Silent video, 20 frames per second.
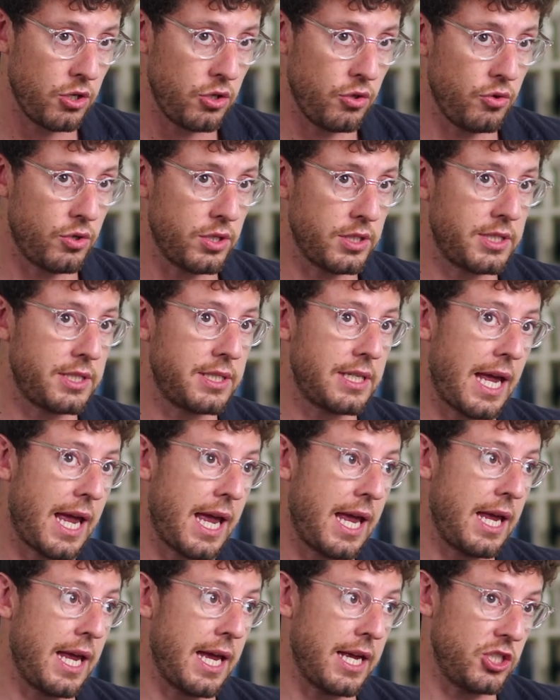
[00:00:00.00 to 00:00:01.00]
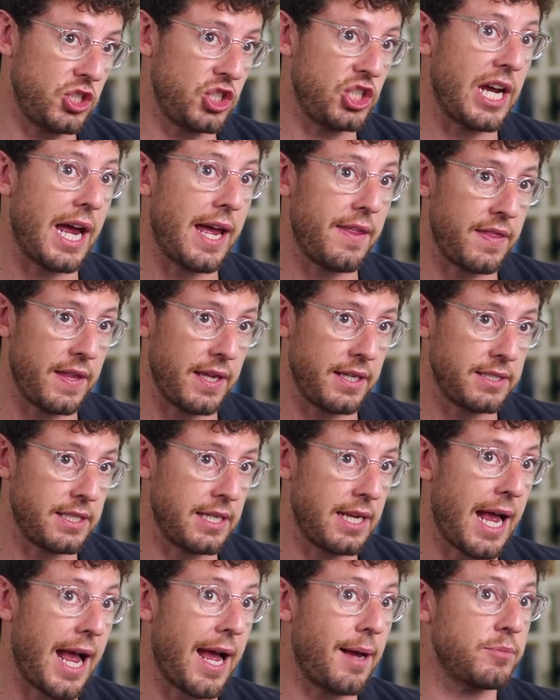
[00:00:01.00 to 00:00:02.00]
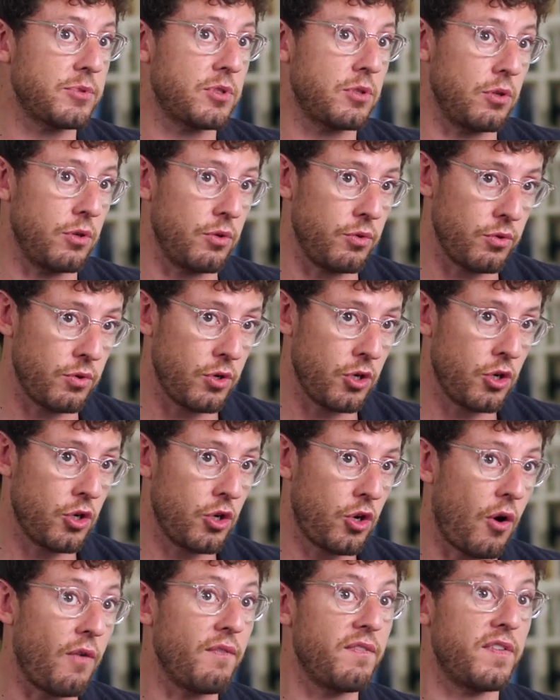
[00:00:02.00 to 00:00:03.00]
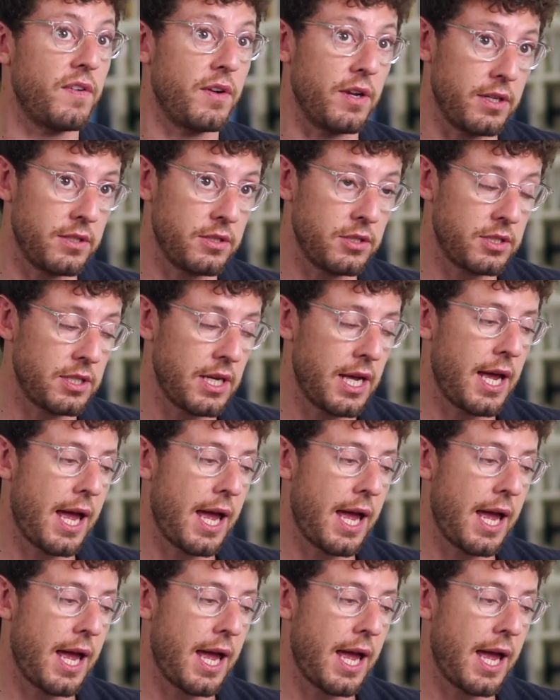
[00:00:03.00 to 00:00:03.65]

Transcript: You can say and share things in absolute confidence,